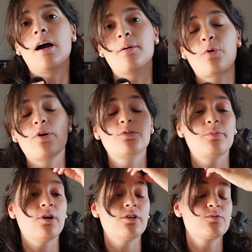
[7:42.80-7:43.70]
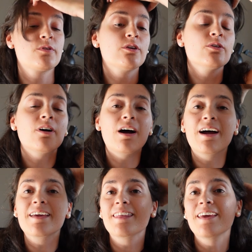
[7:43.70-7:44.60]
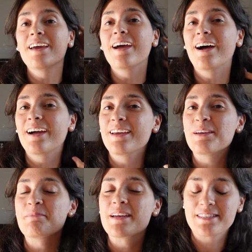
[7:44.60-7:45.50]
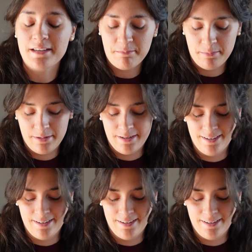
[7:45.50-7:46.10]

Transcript: I'm going to be honest with you, I think I messed up.